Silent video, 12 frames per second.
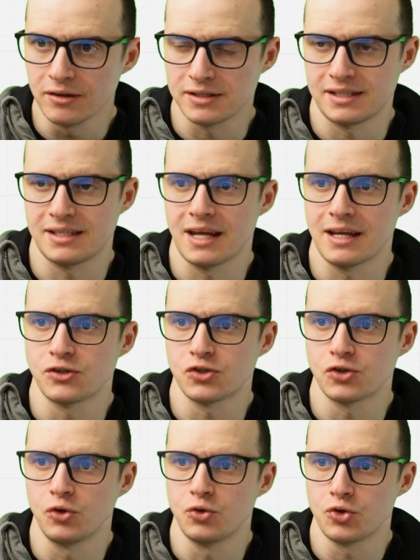estate
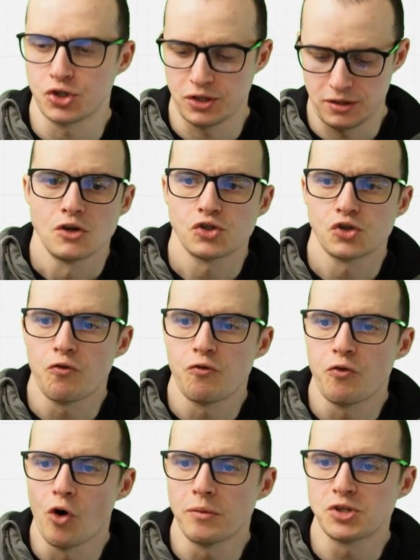solution. So
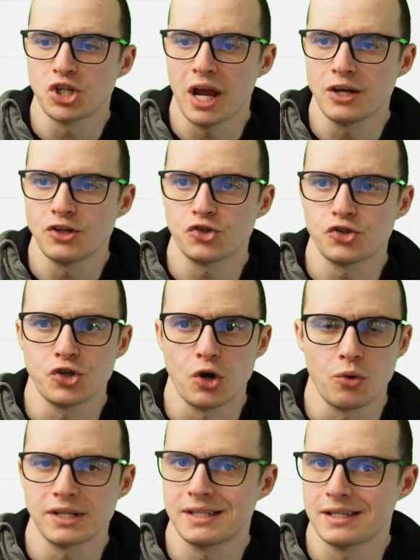form changes don't
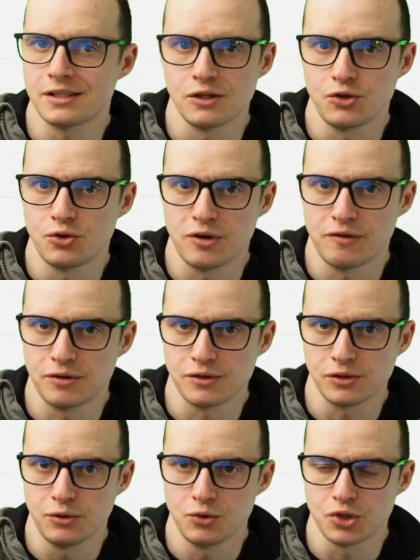exist in two different
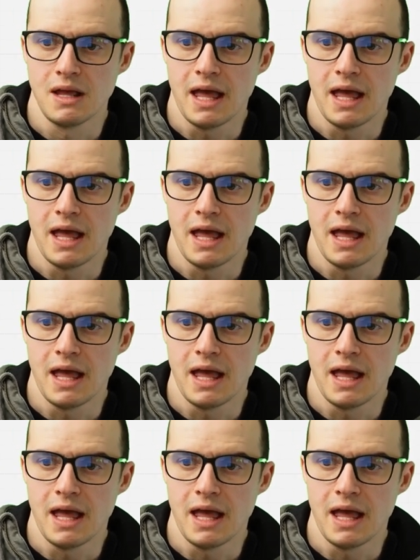solutions.